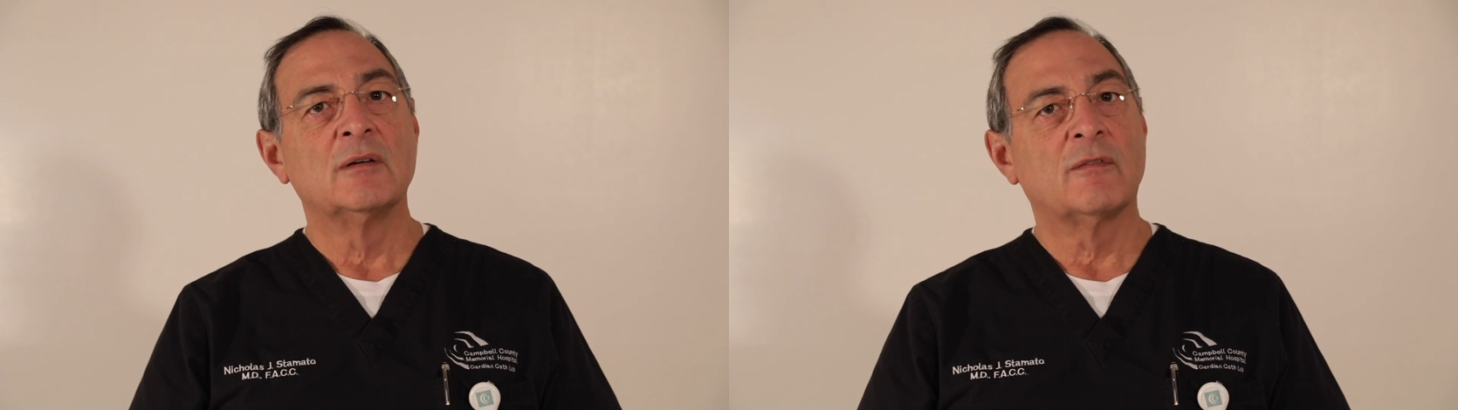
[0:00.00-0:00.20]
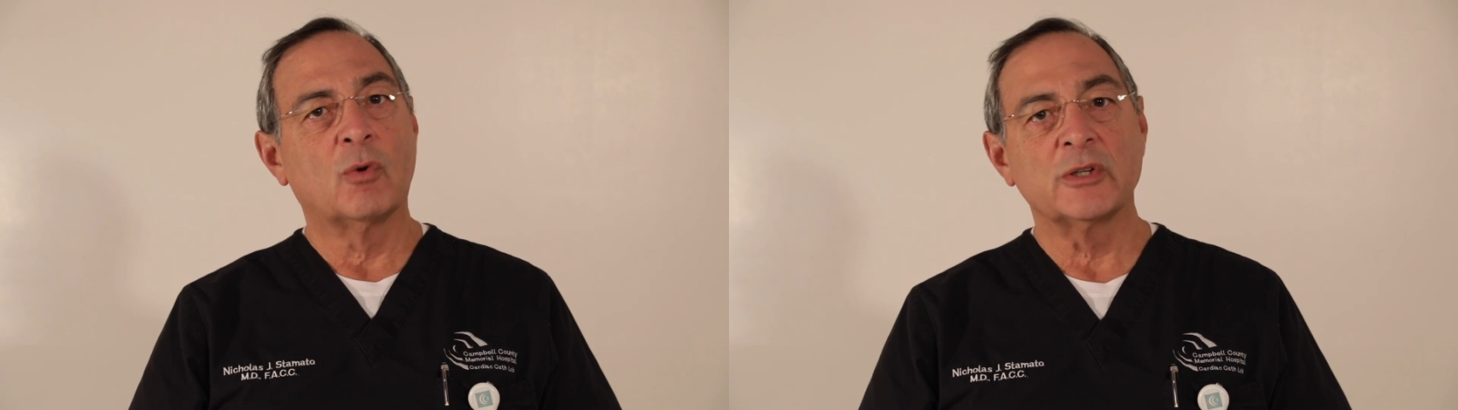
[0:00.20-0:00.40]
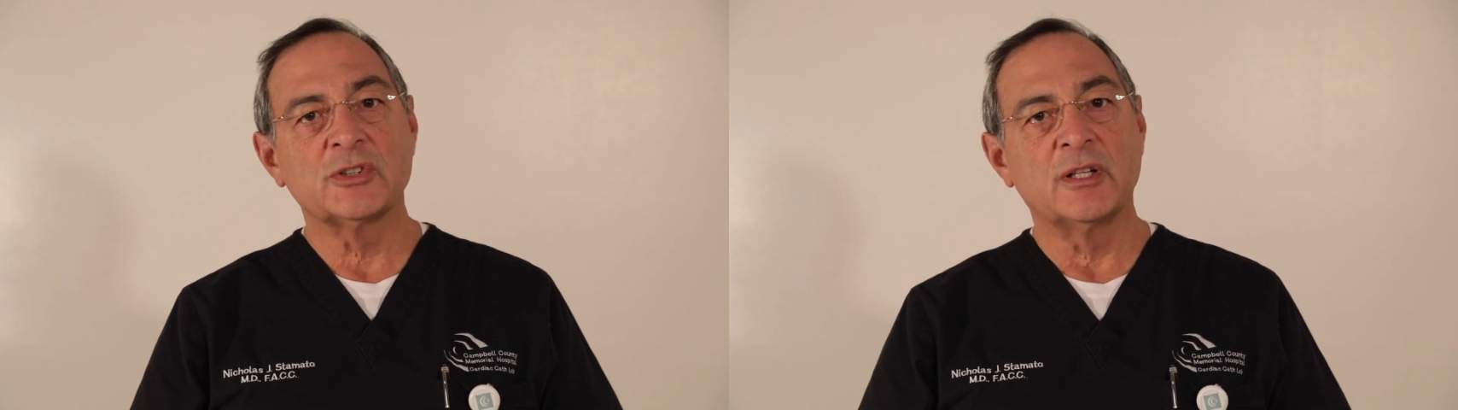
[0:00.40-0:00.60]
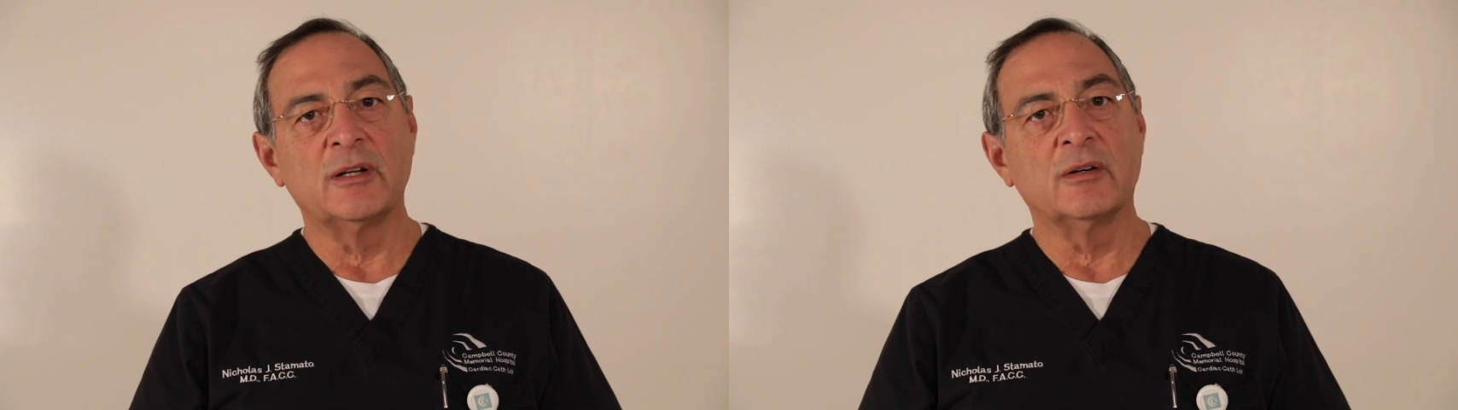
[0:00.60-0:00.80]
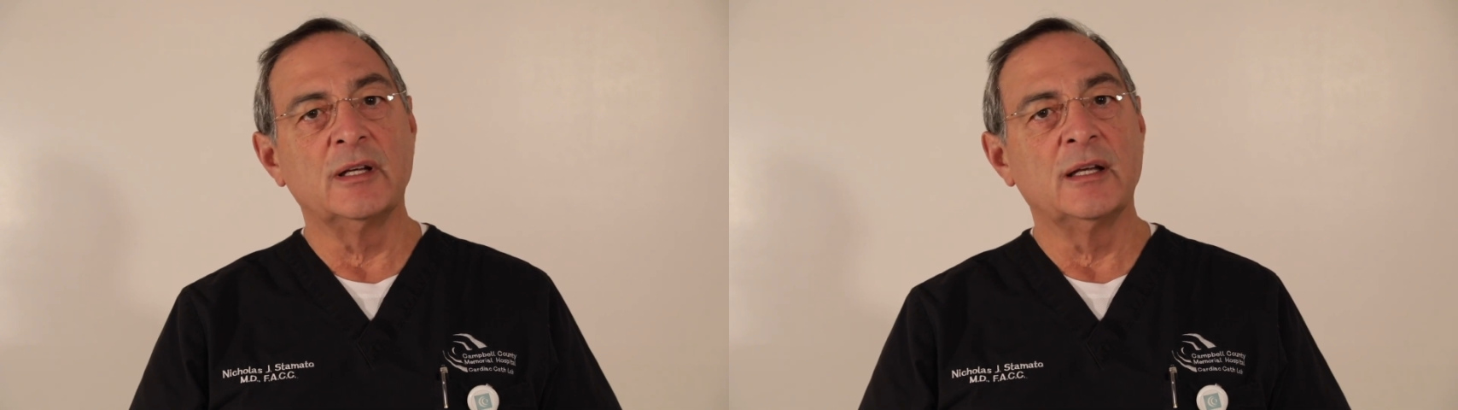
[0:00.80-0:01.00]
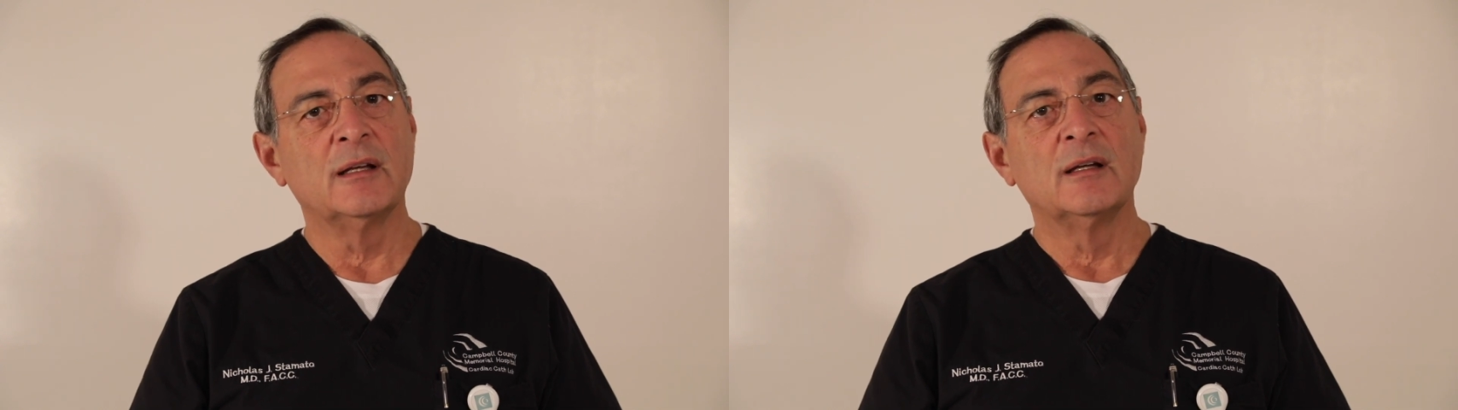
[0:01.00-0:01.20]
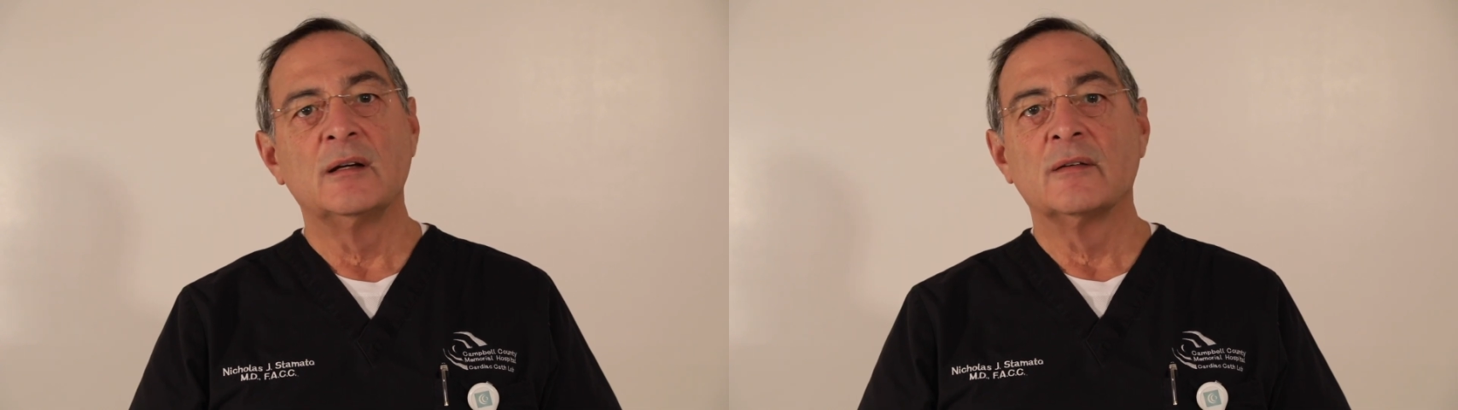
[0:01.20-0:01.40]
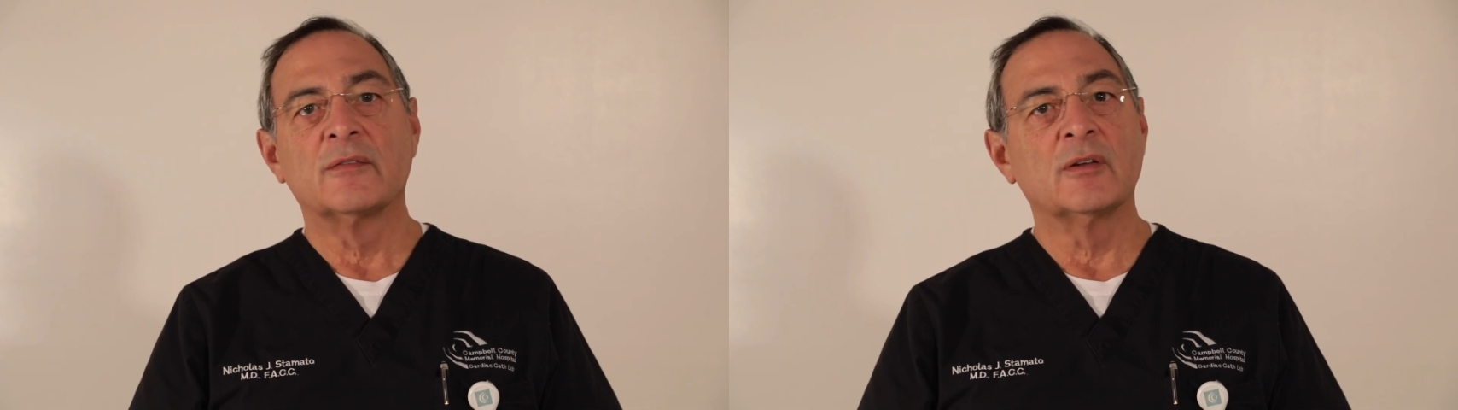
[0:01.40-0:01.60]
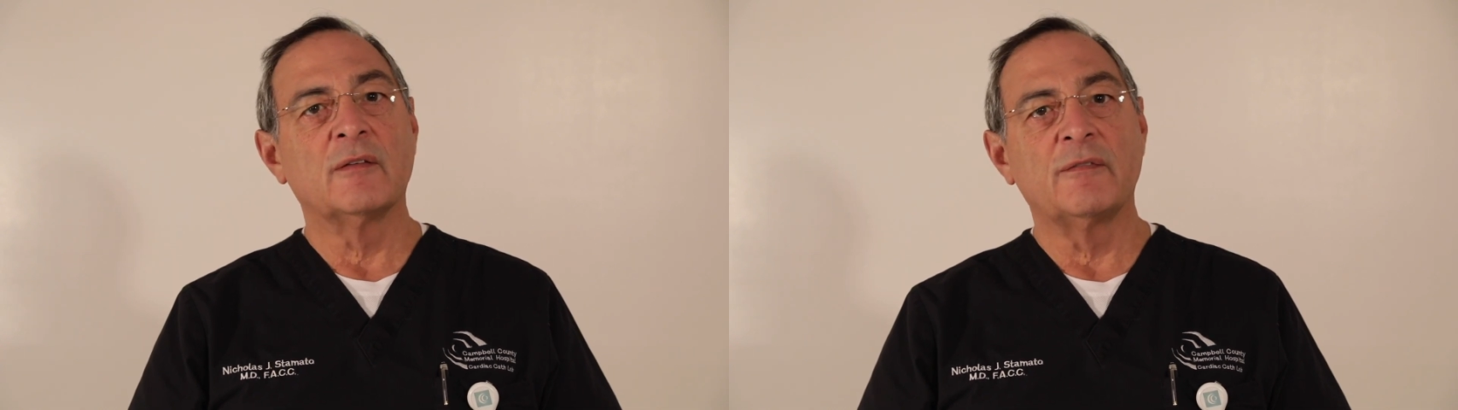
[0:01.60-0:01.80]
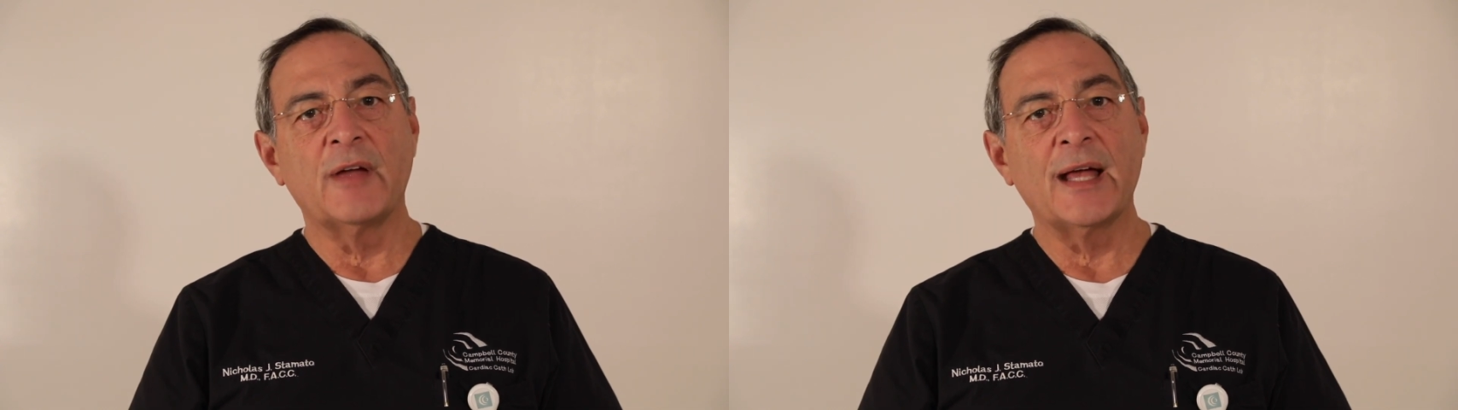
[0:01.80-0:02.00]
Fortunately, for
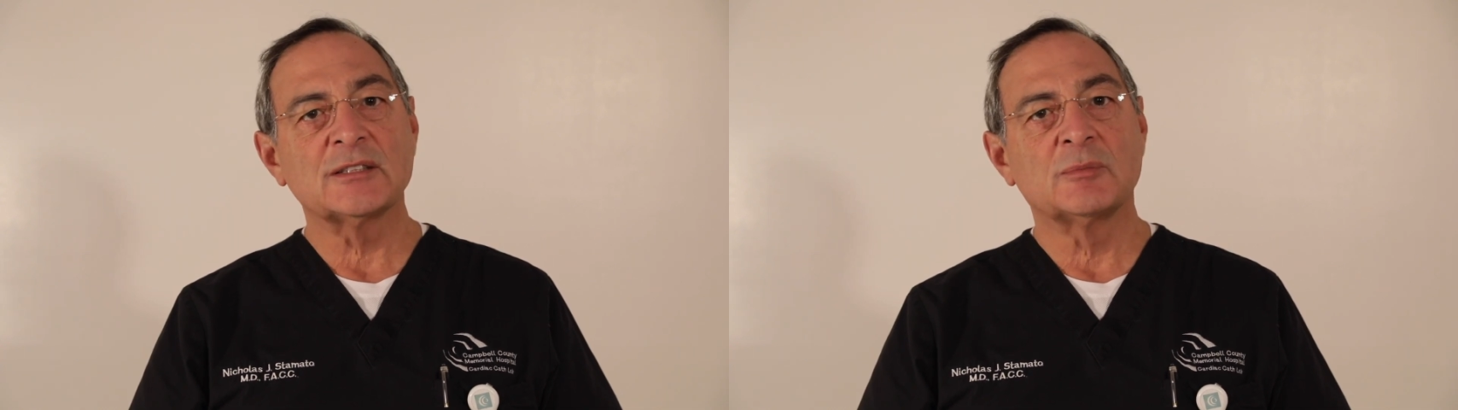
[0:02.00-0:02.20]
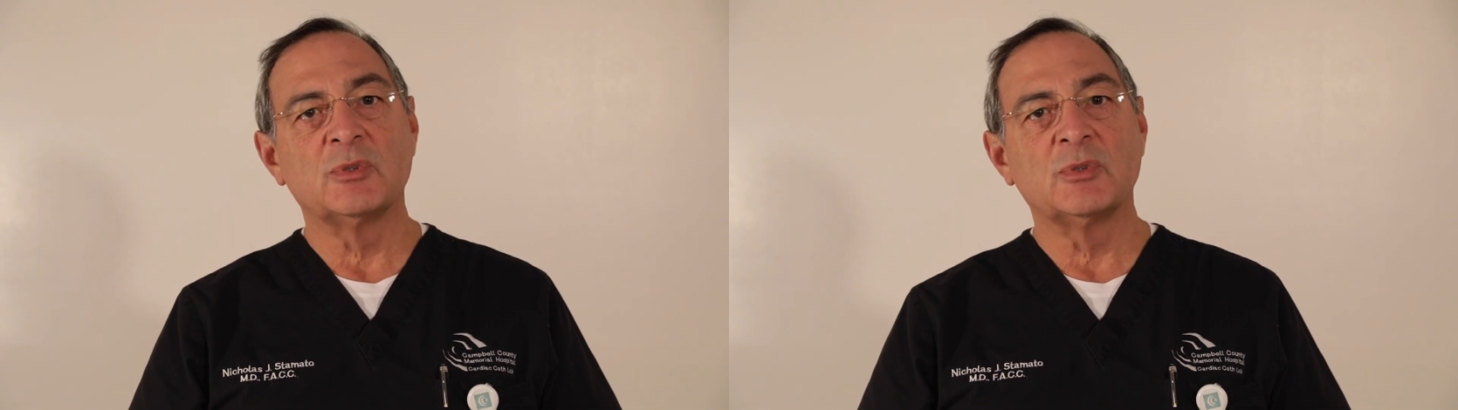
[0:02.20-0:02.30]
the vast